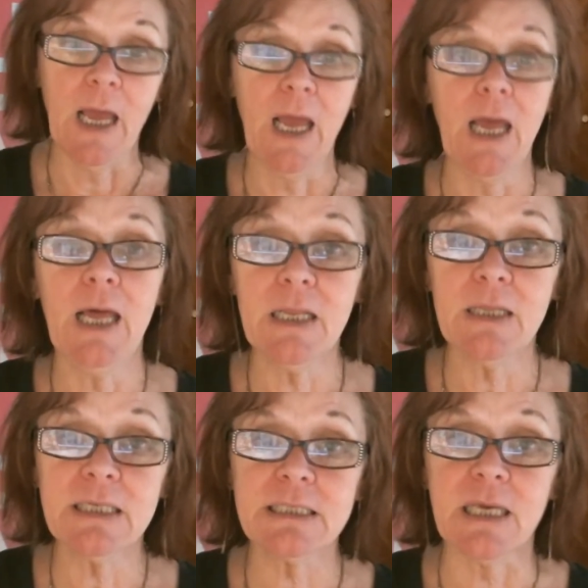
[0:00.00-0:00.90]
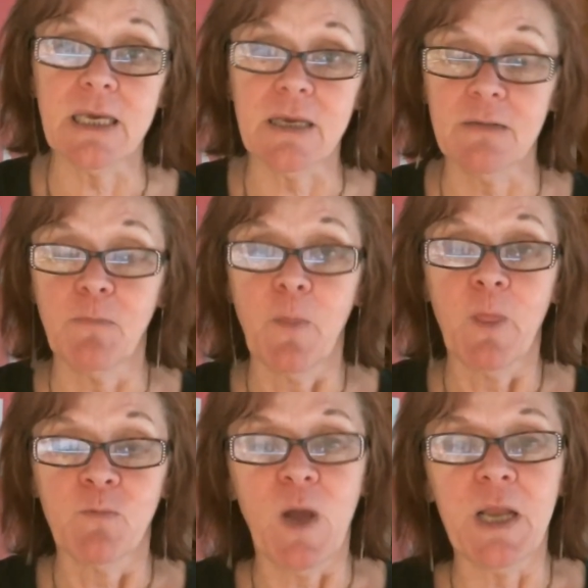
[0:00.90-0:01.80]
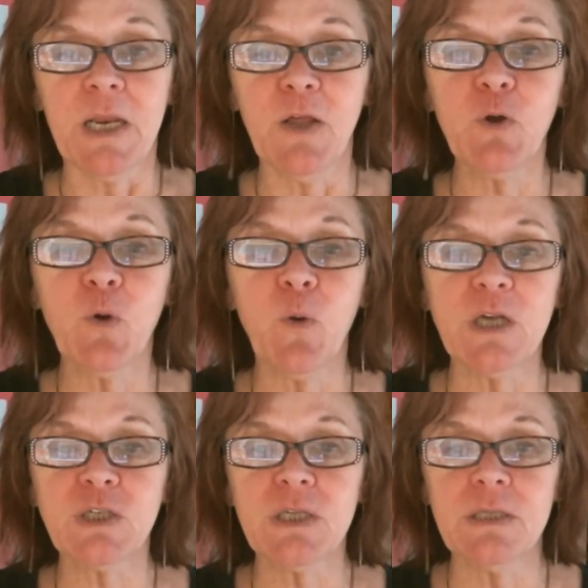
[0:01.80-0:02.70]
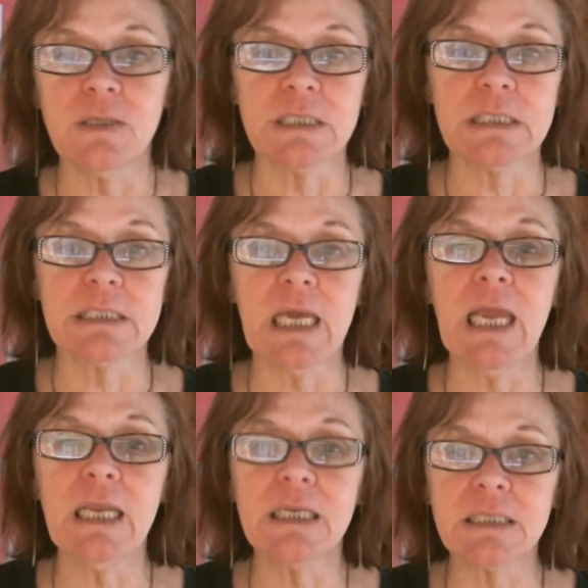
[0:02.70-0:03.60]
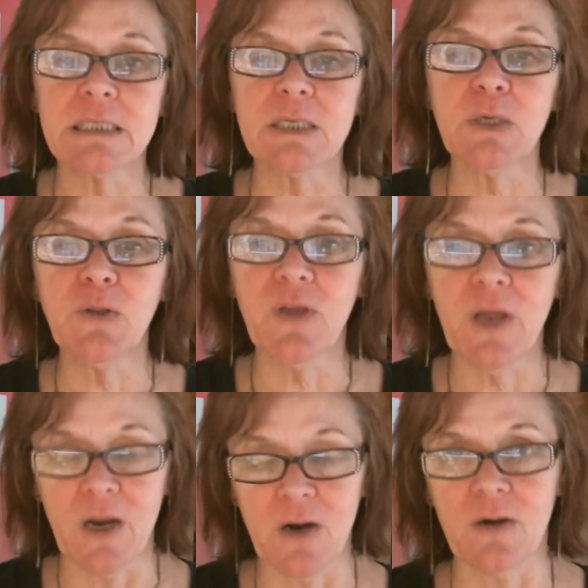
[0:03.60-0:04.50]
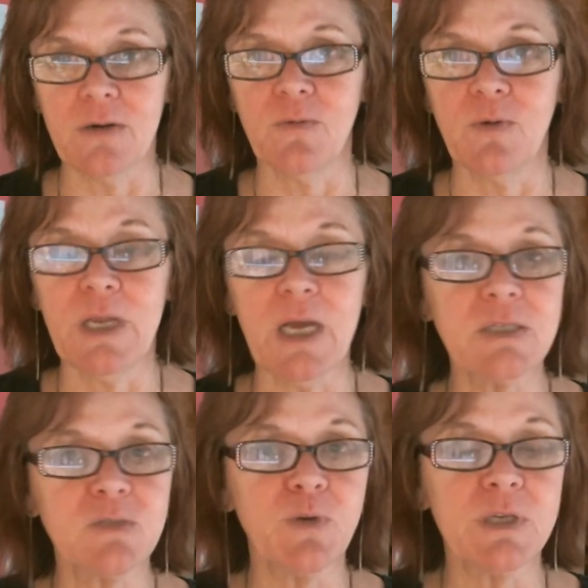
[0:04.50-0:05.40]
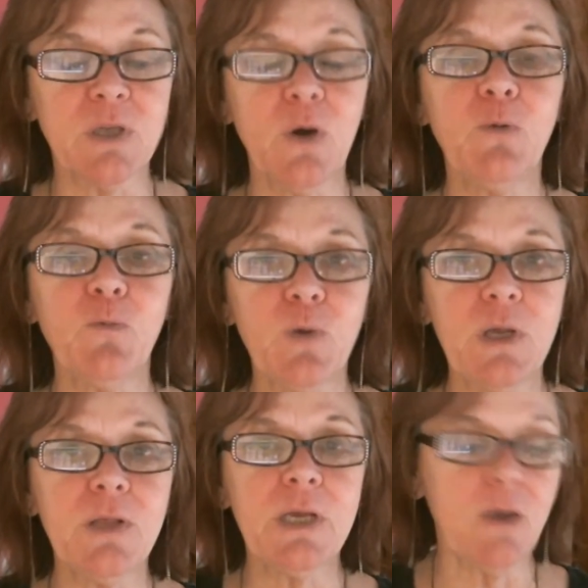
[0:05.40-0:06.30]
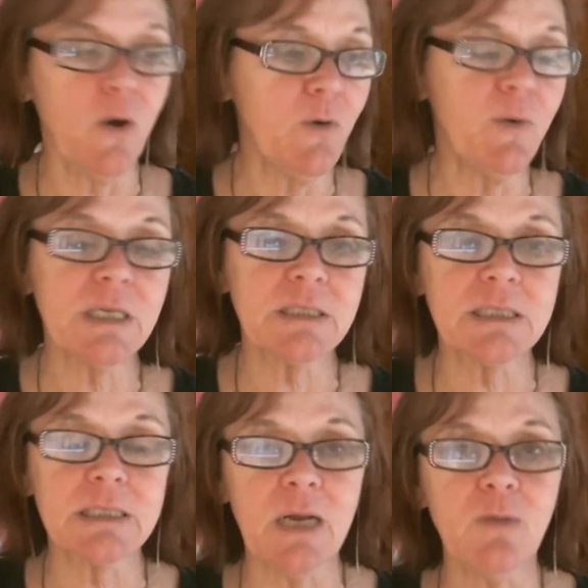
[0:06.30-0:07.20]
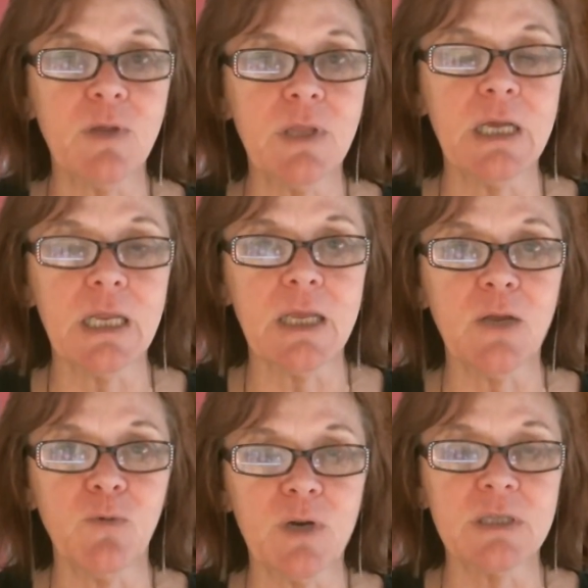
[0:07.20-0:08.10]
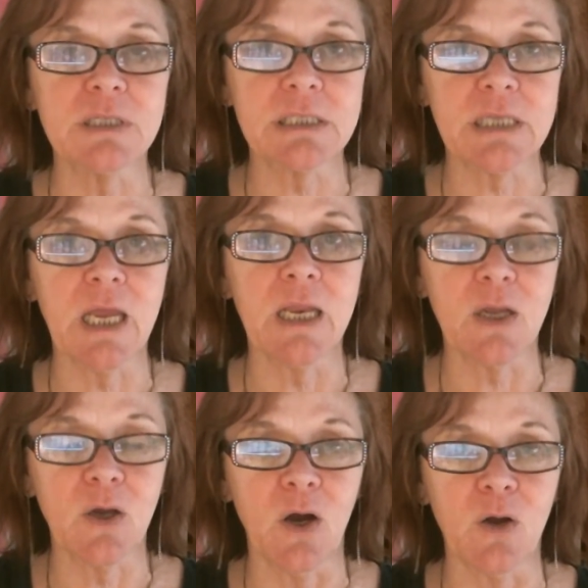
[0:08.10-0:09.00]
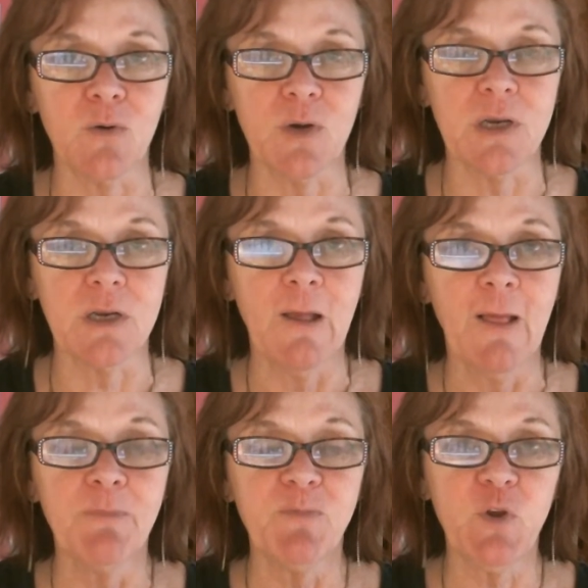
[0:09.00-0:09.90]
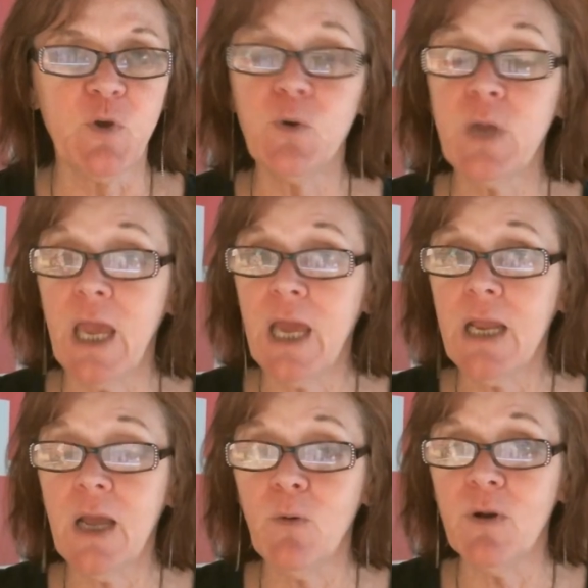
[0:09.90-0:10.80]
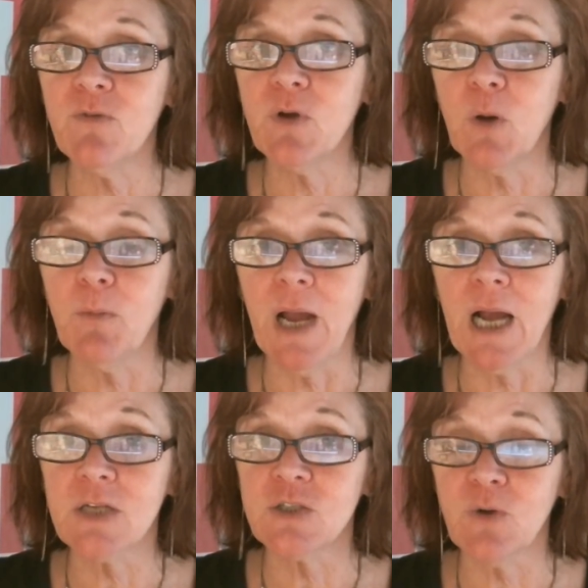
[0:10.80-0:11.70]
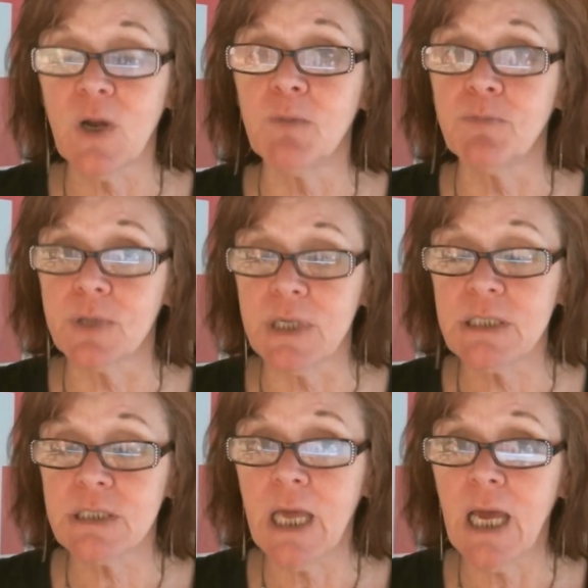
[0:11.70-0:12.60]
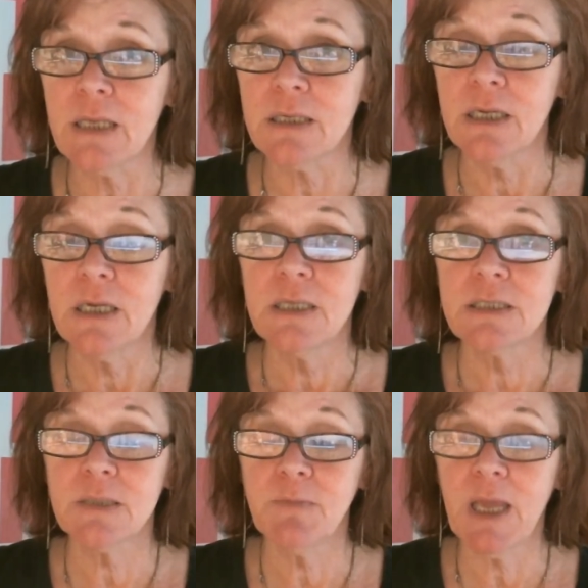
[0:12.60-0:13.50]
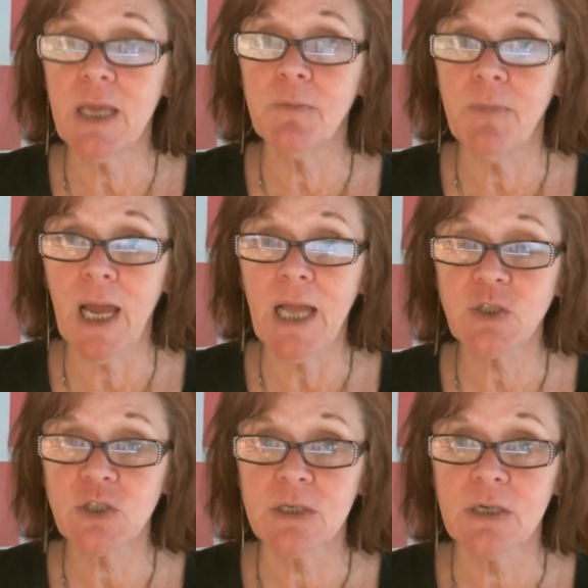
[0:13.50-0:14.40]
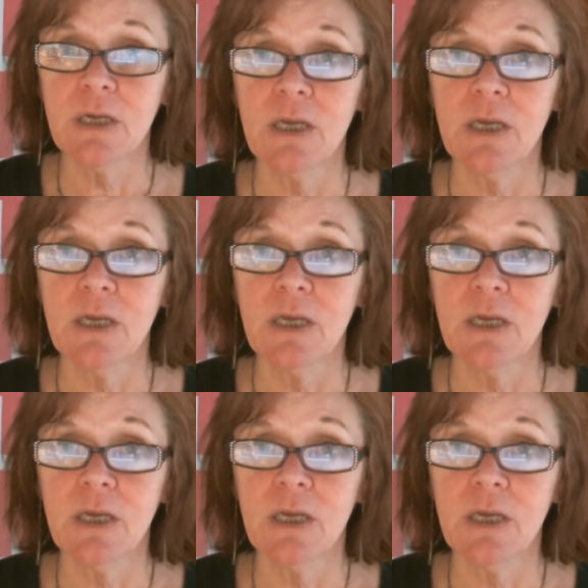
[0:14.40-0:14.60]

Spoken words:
And let's see, we had another question. The stain is still there. Yes, we don't really, Odor Exit's not really going to get rid of the stain in concrete. You can, however, go back and try and bleach that to make it match.